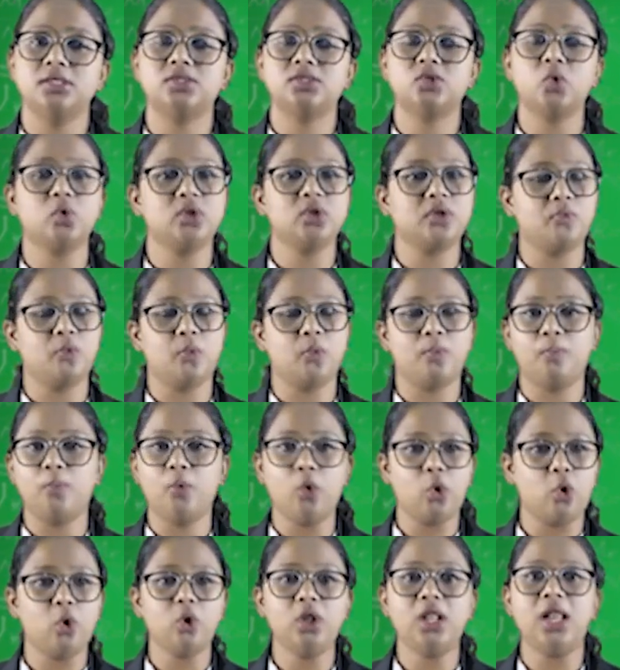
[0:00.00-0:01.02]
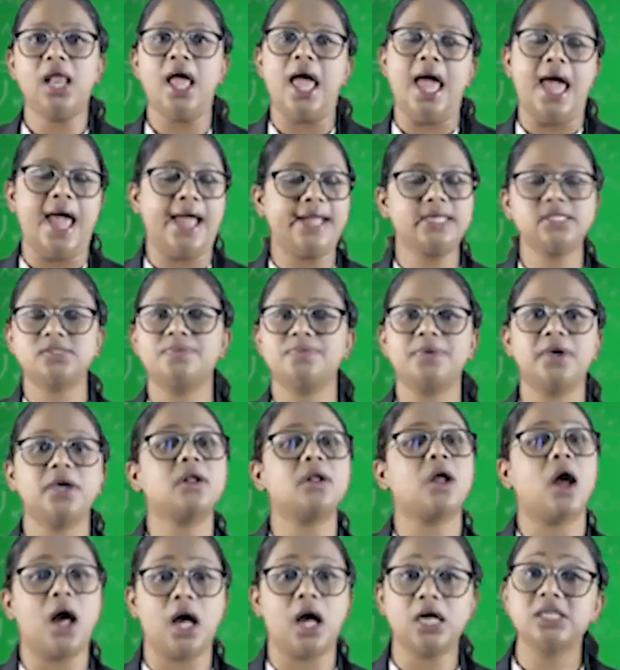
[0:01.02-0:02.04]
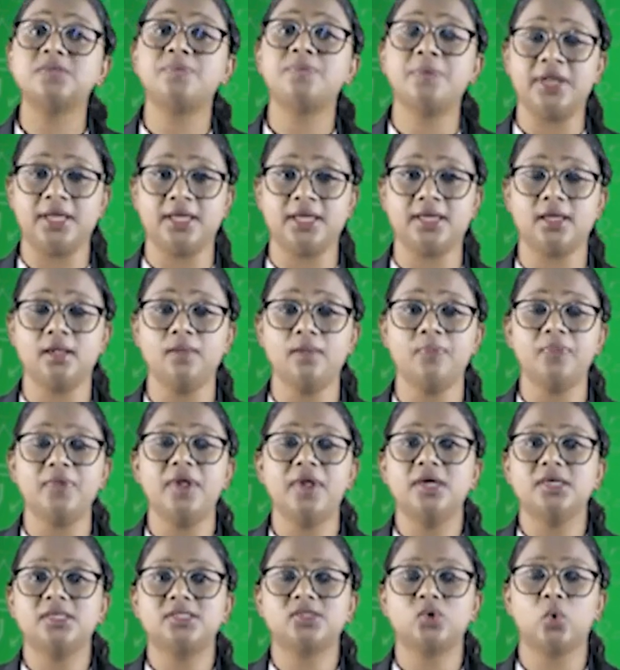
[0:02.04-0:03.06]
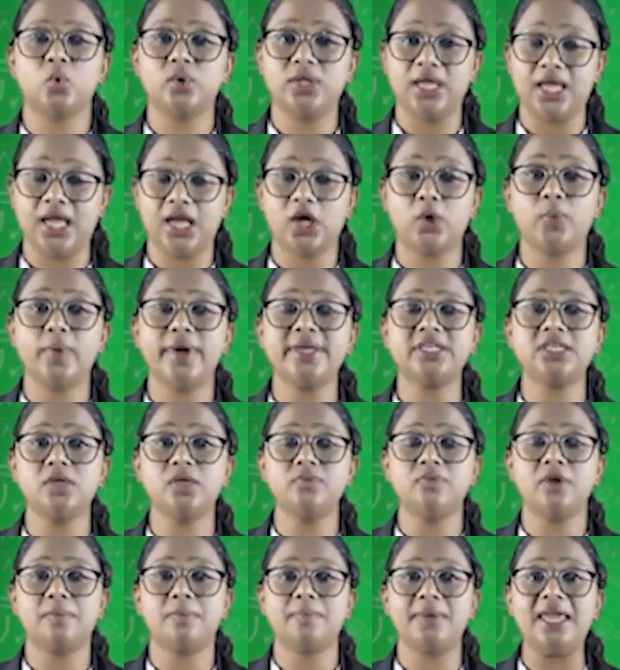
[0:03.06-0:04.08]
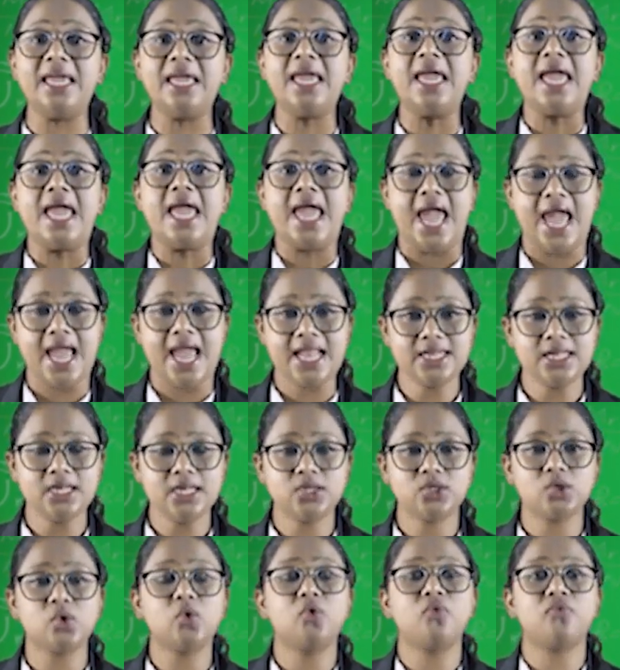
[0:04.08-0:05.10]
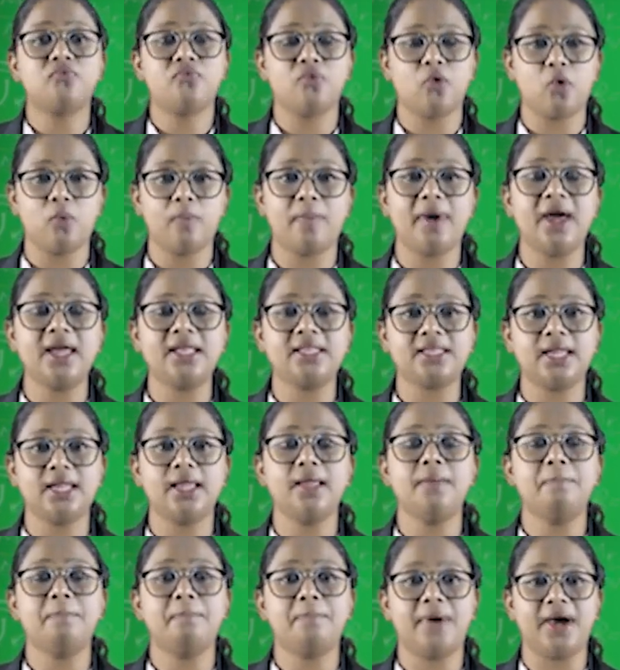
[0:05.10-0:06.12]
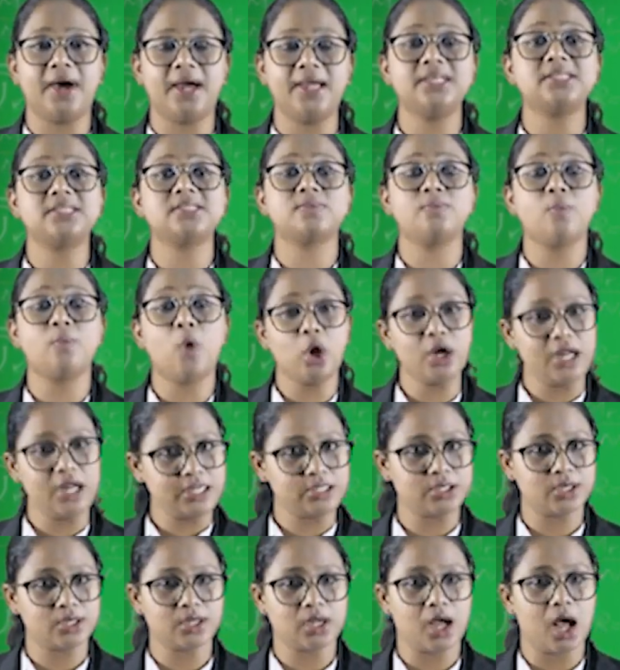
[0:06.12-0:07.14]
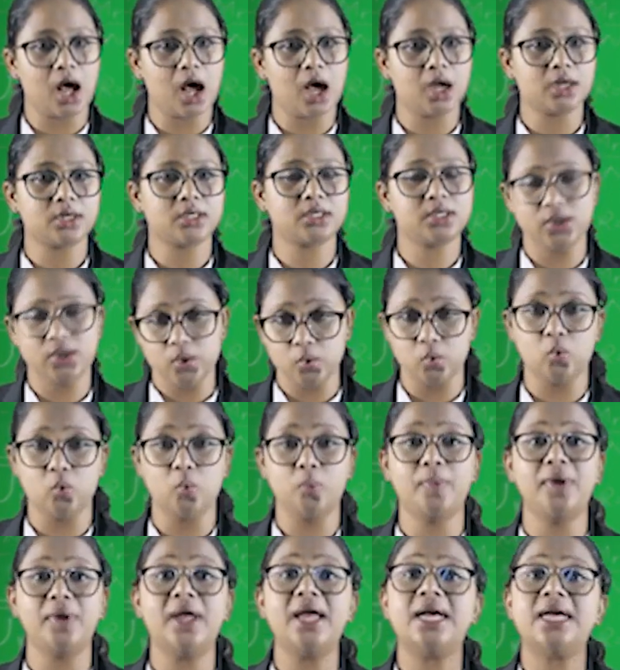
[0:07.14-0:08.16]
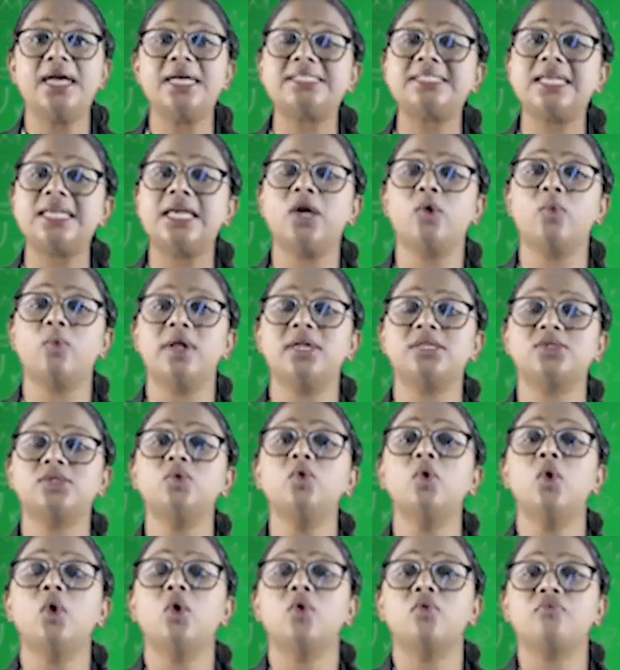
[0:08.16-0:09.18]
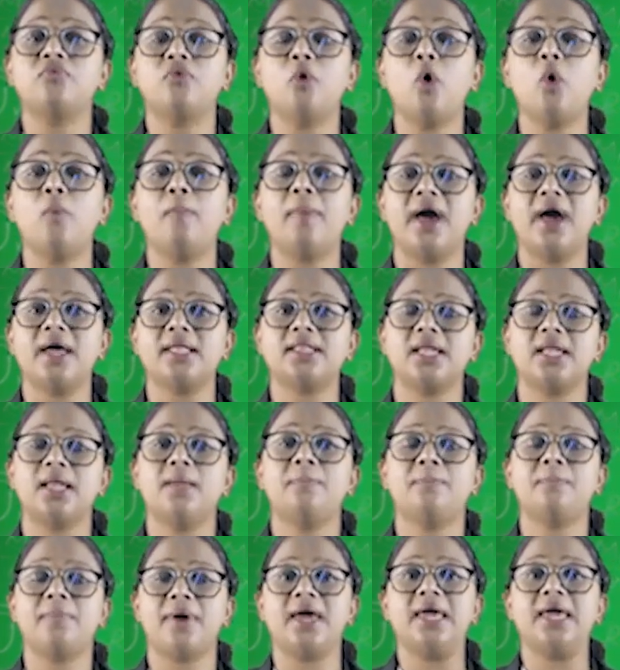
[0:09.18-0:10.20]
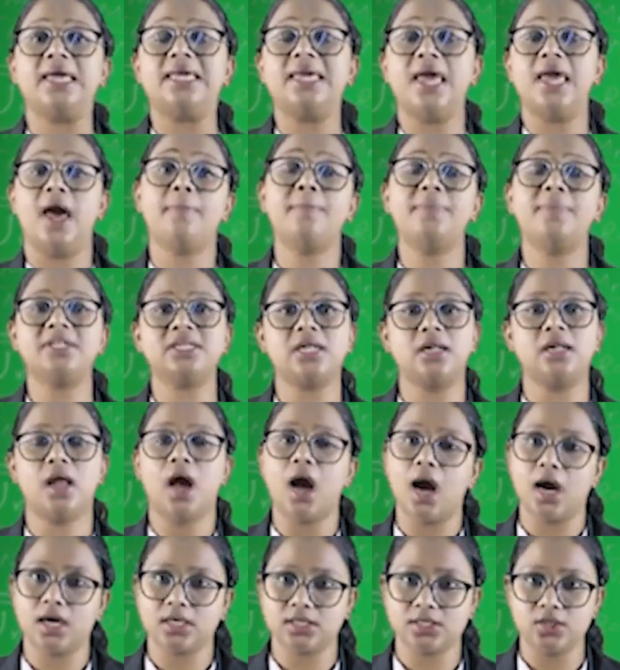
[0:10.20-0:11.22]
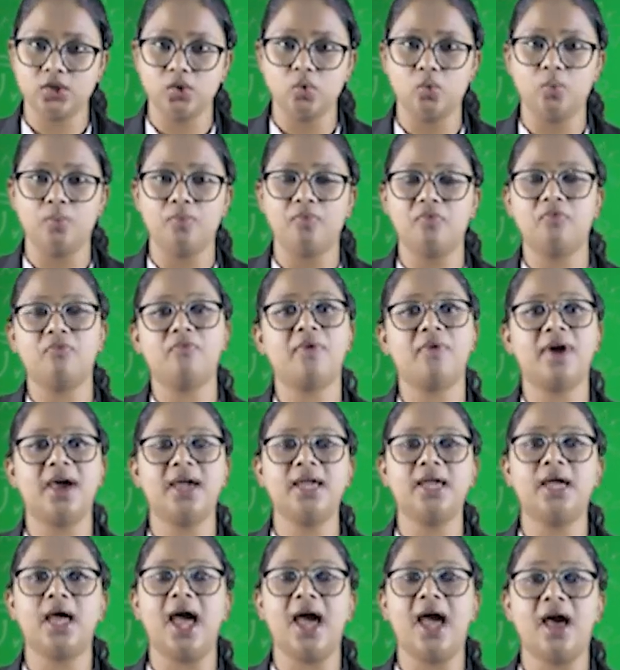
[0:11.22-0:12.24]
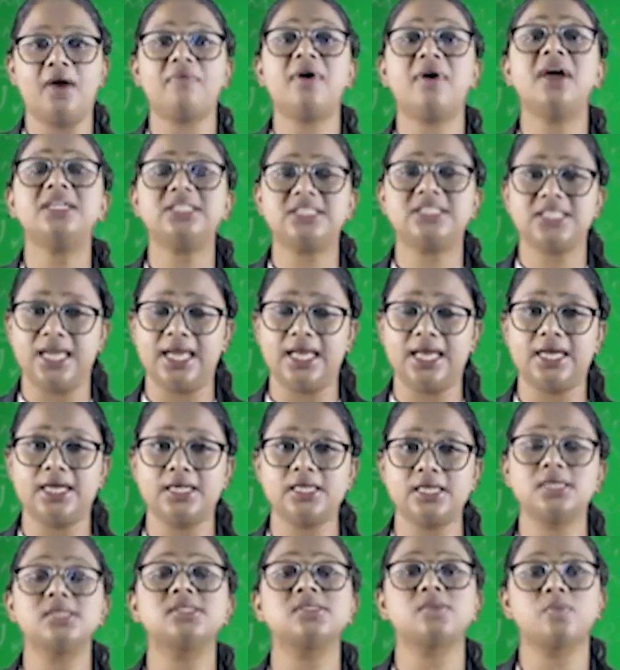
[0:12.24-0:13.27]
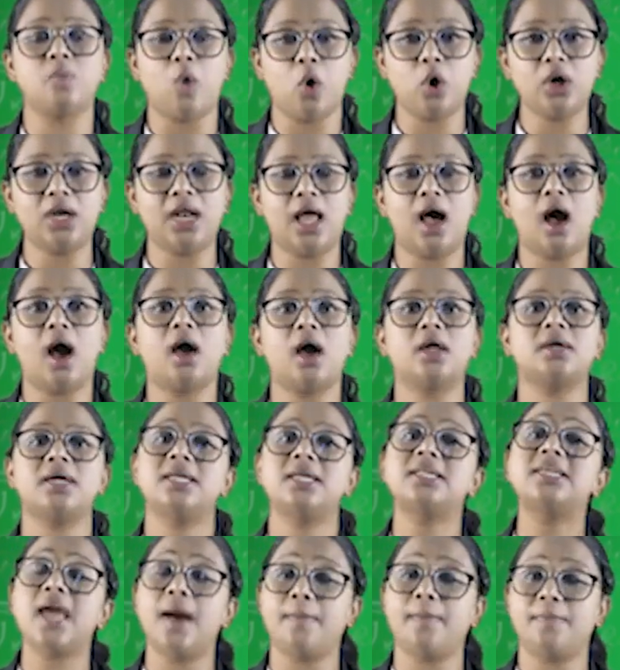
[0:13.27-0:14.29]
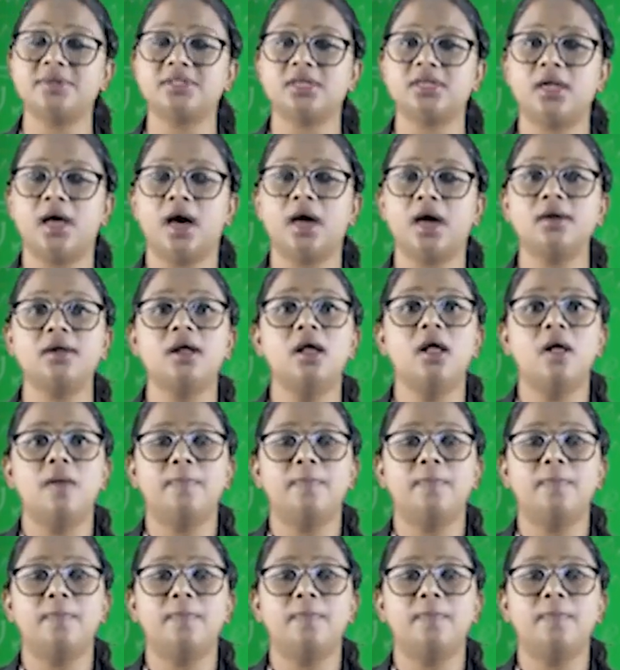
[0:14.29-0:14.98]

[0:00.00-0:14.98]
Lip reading: So the bowl and sphere are spherical. So the equation will be n into 4 by 3 pi small letter r cube is equal to 4 by 3 pi capital R cube. Why have I taken small r and capital R?